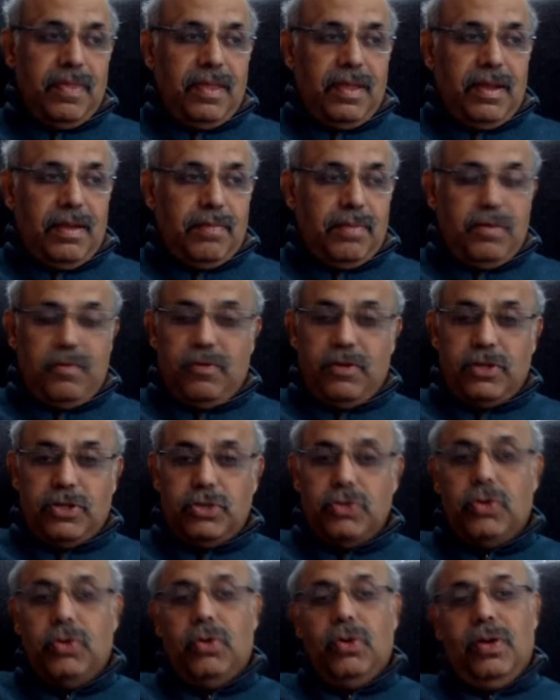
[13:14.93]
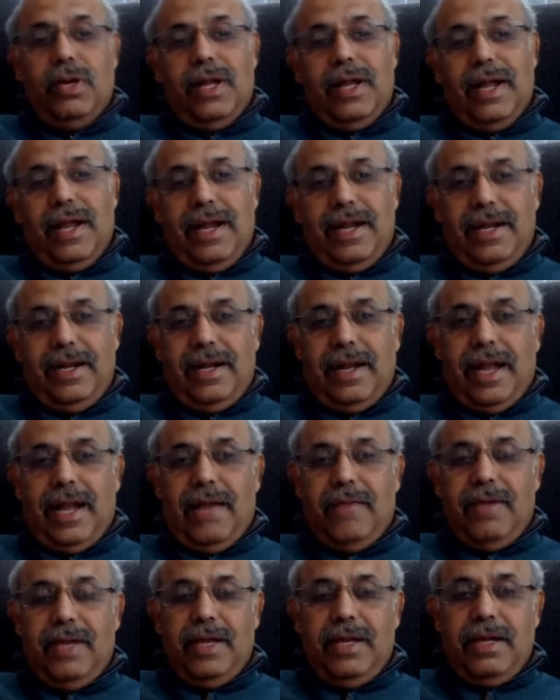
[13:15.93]
a preferred tool, and
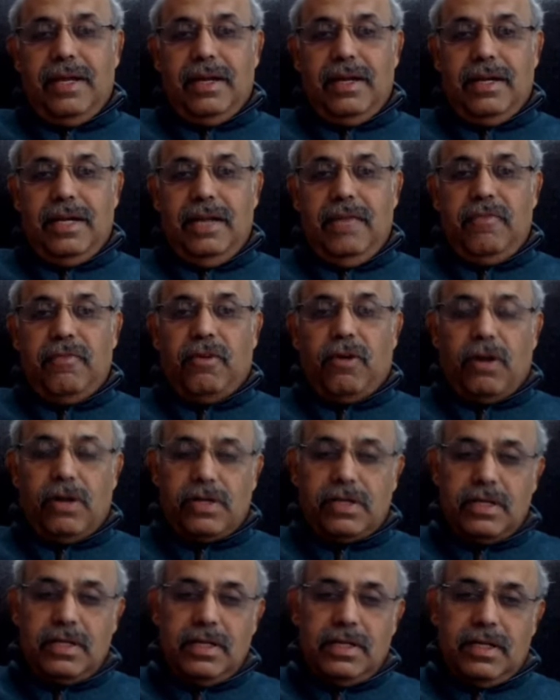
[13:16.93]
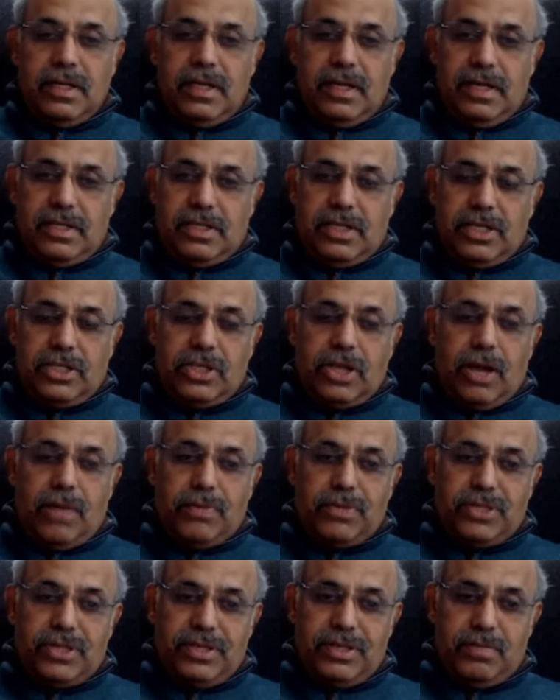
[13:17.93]
having default search
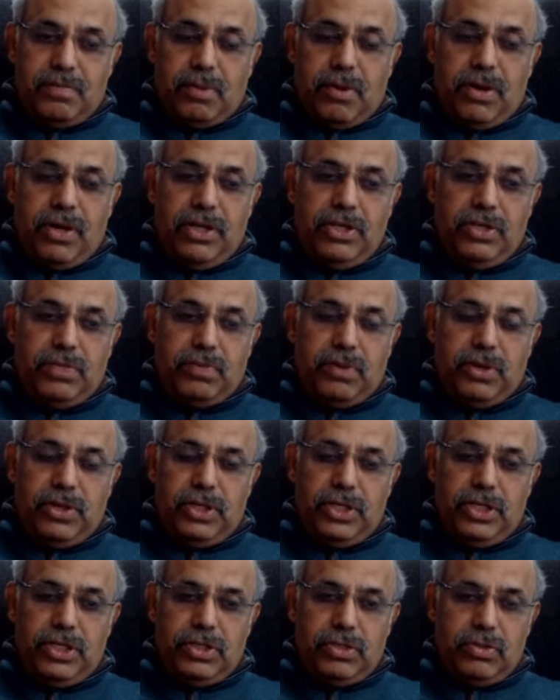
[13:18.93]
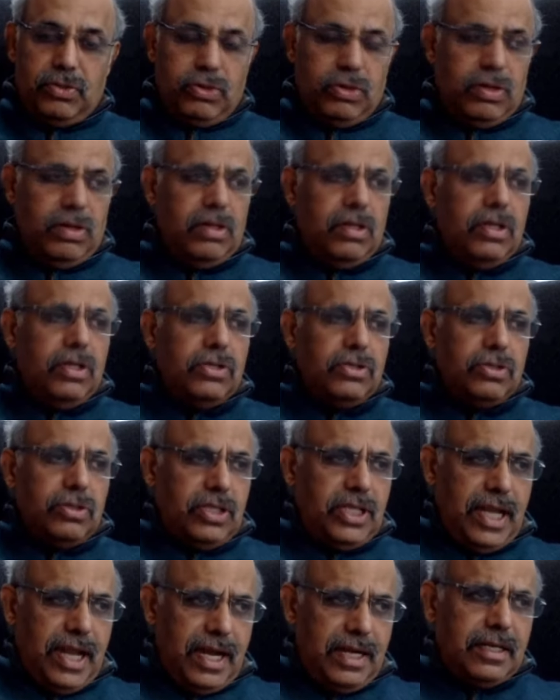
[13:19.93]
option pointing to Google. So
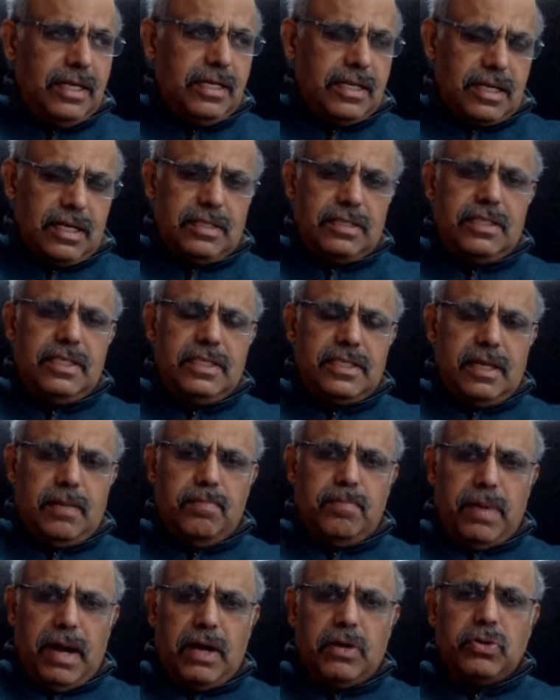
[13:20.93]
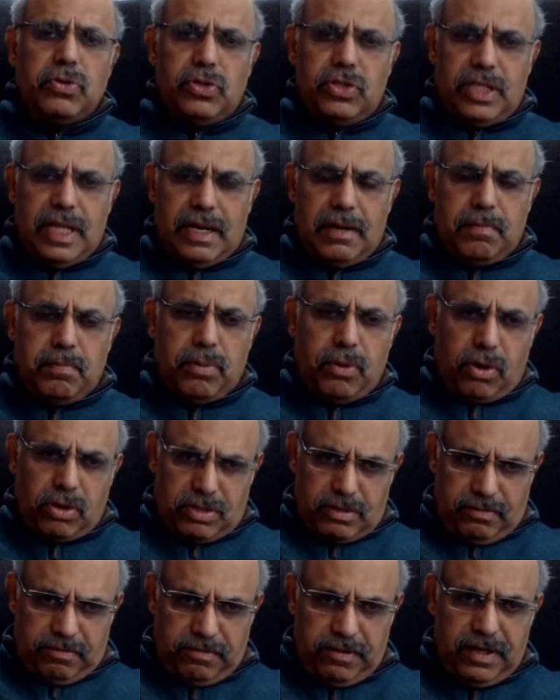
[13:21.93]
the antitrust is about that
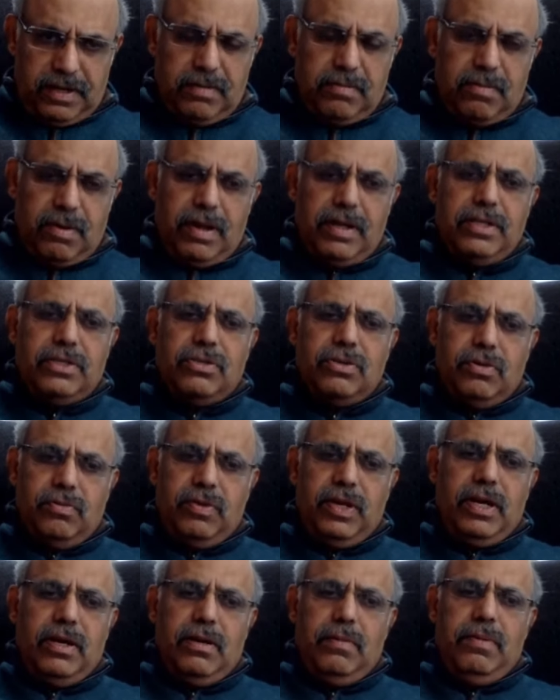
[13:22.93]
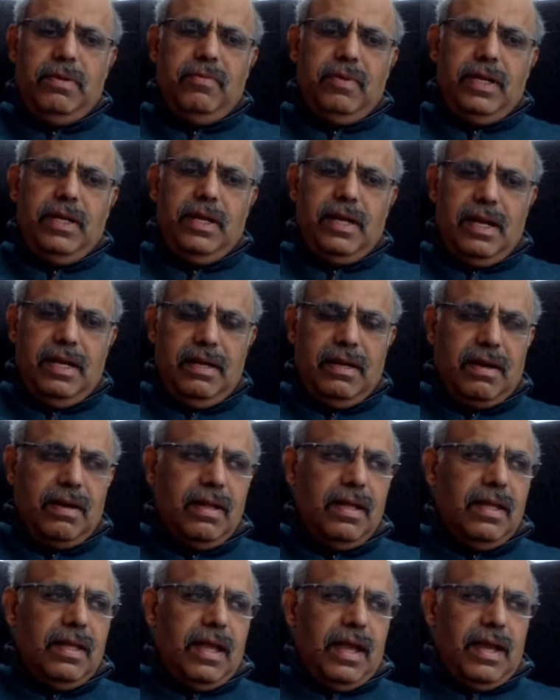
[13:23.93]
part of it, right? So we got to be very clear.
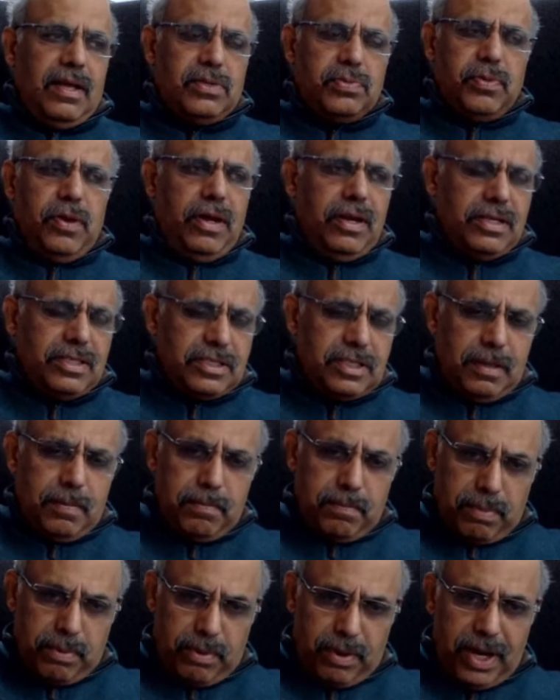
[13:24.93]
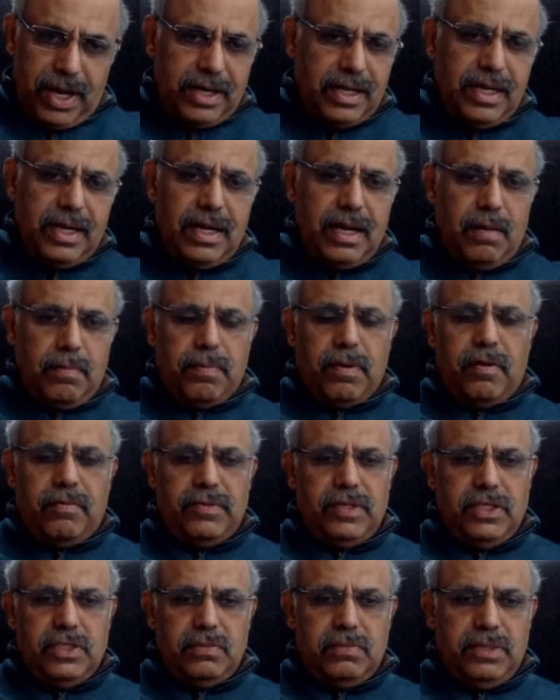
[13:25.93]
As far as the breaking up of
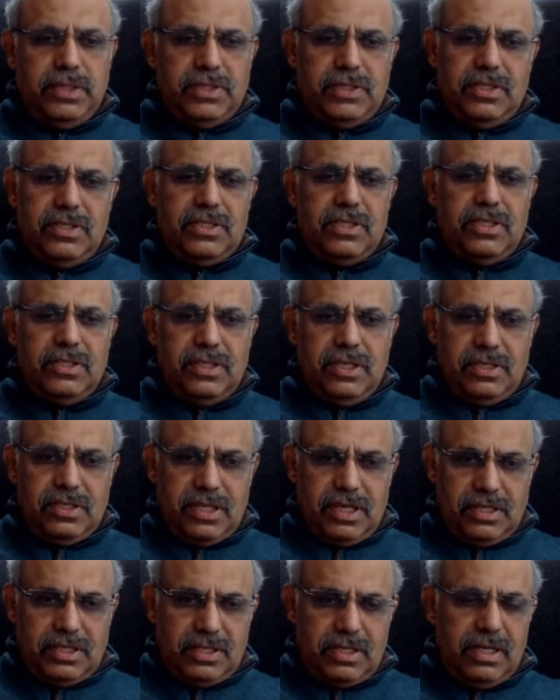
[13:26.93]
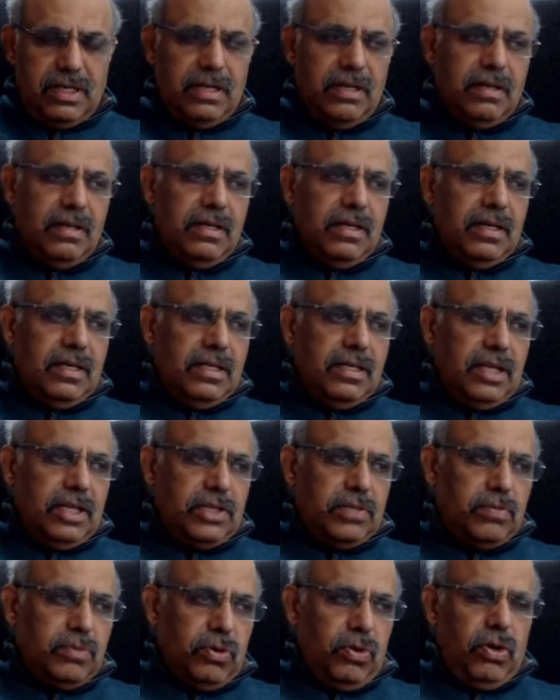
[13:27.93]
these businesses is concerned,
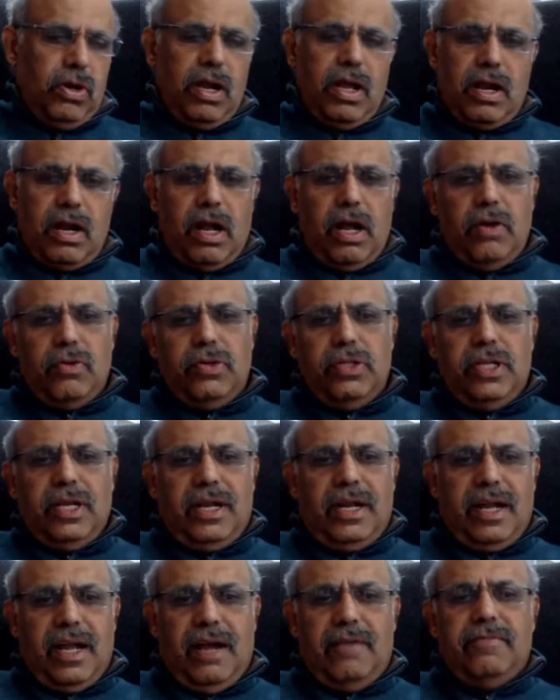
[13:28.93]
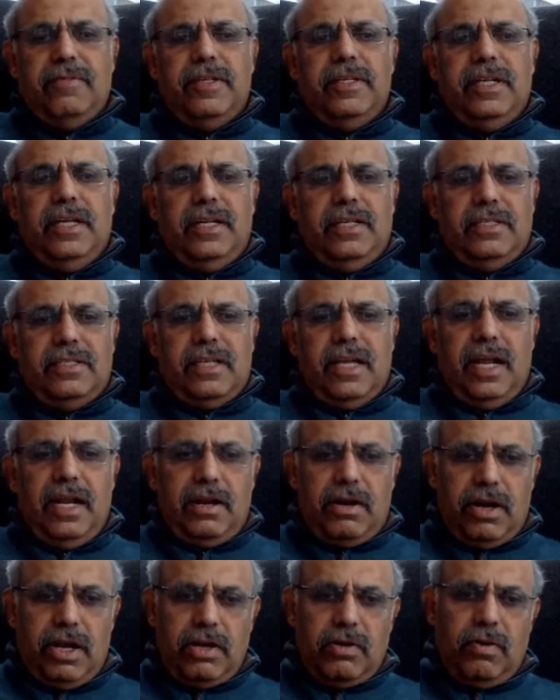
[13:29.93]
that's more around the governance
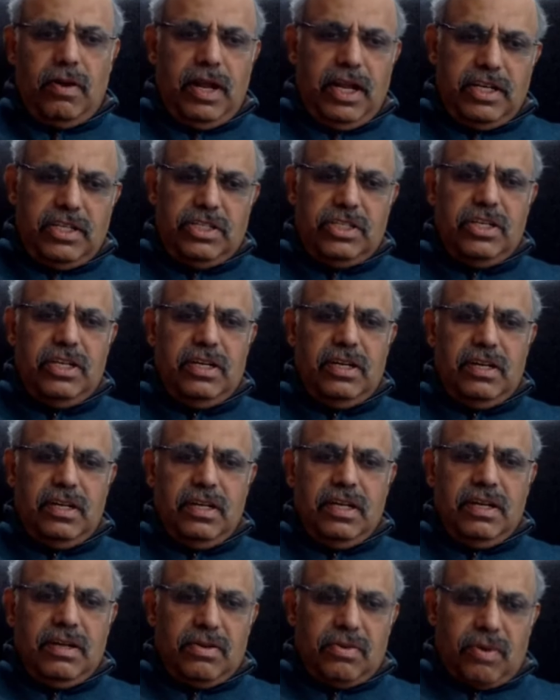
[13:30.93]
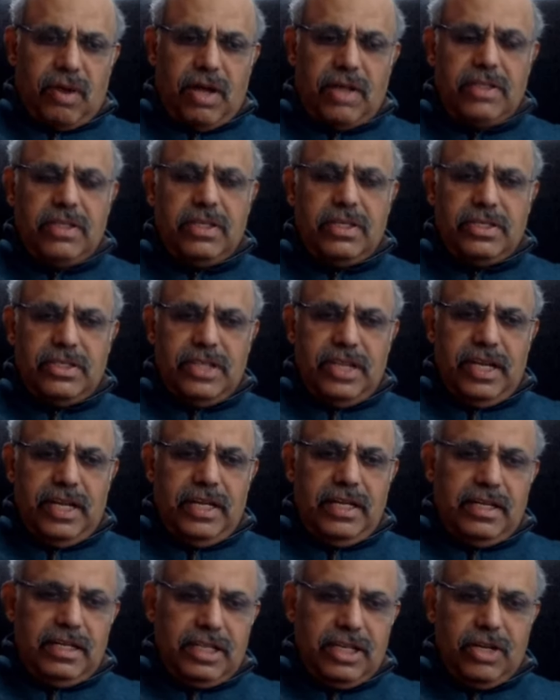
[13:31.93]
and regulation rather
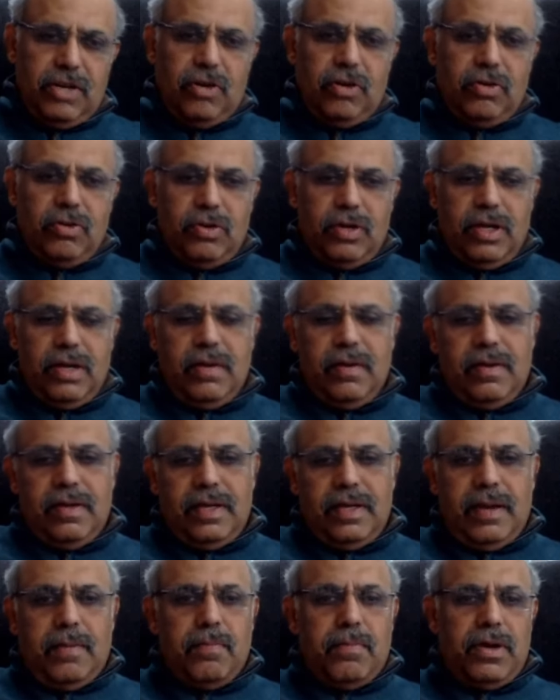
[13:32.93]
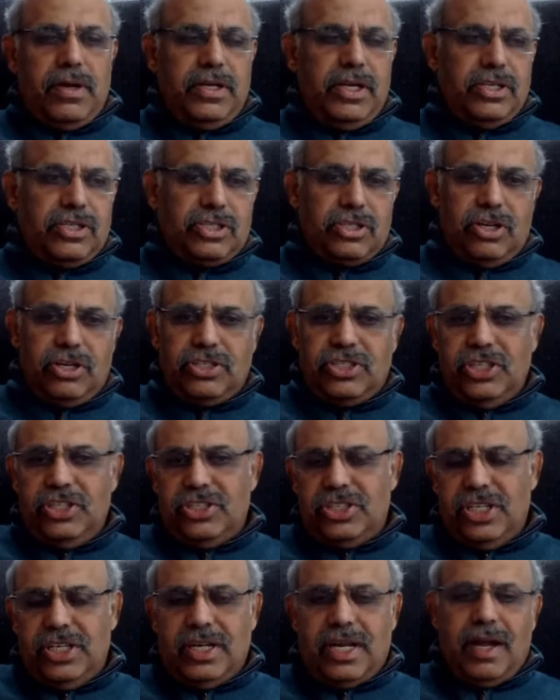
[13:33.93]
than, a search
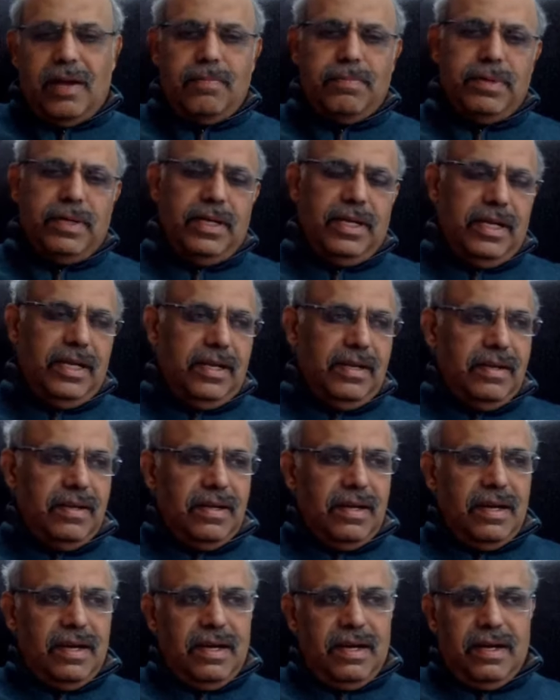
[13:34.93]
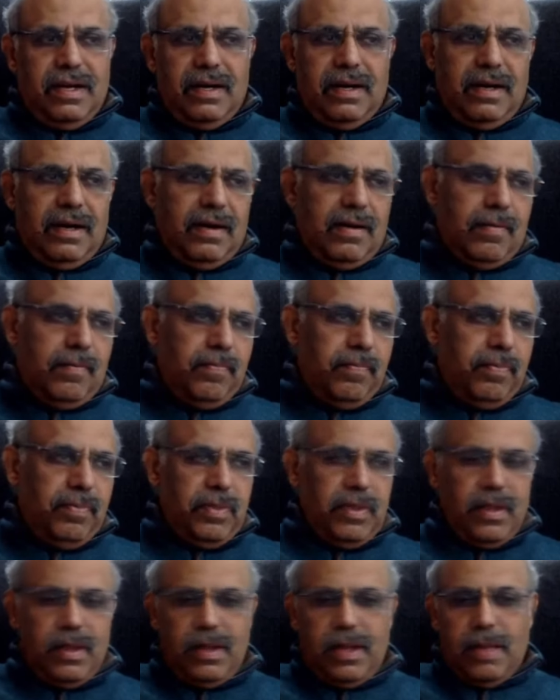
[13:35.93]
engine company, a
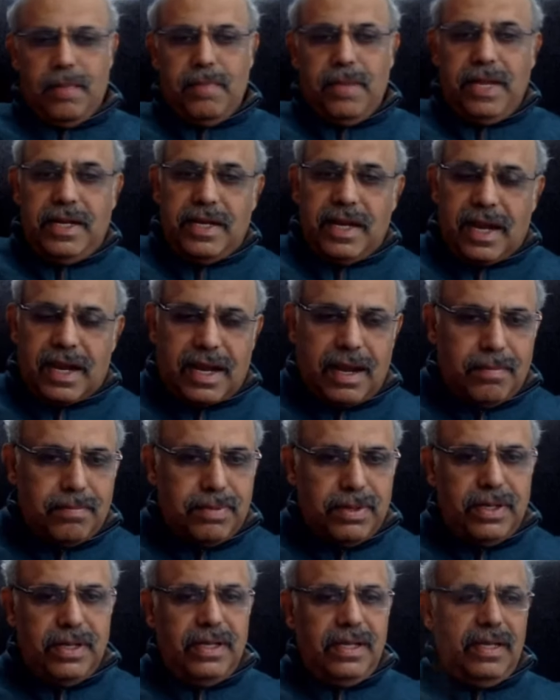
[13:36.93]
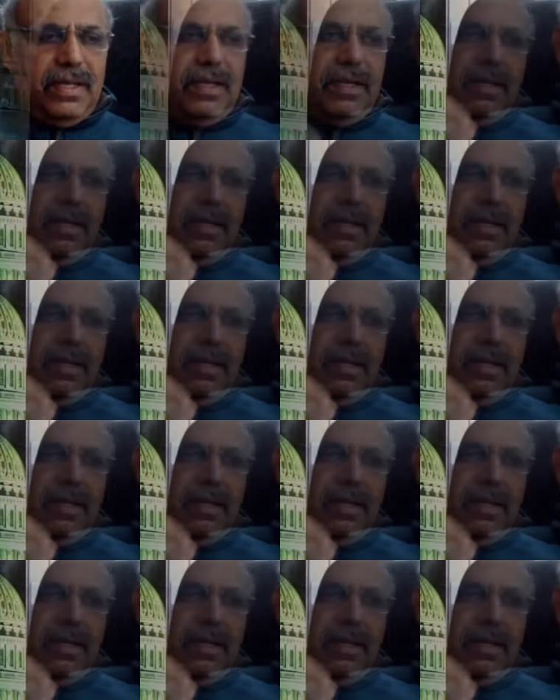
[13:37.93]
media company,